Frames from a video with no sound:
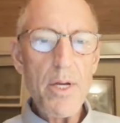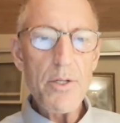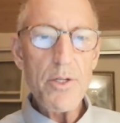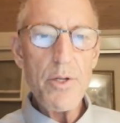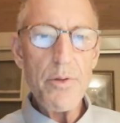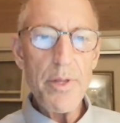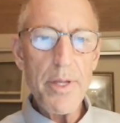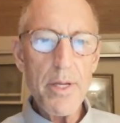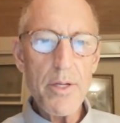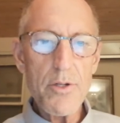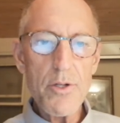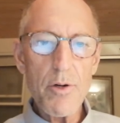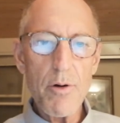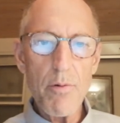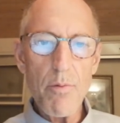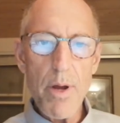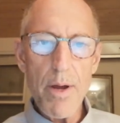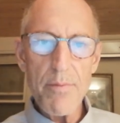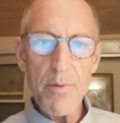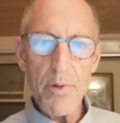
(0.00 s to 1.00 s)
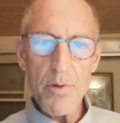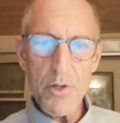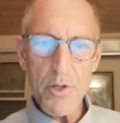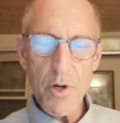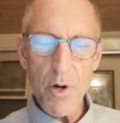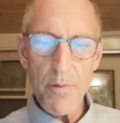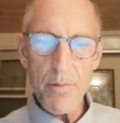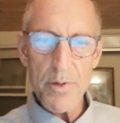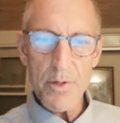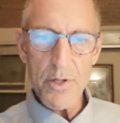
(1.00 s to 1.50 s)
to the Internal Revenue
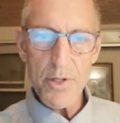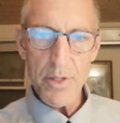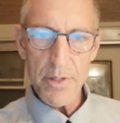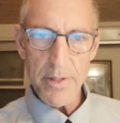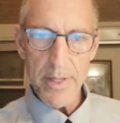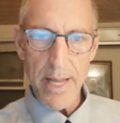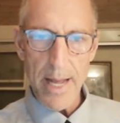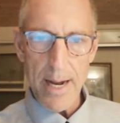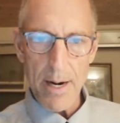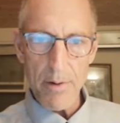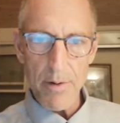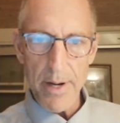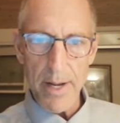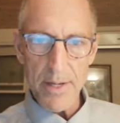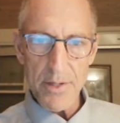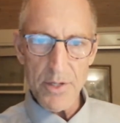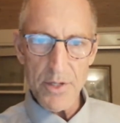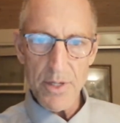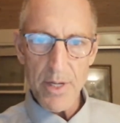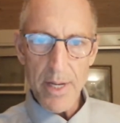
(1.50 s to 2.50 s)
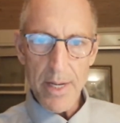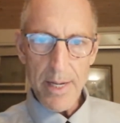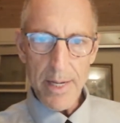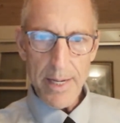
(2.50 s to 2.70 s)
Service, the IRS.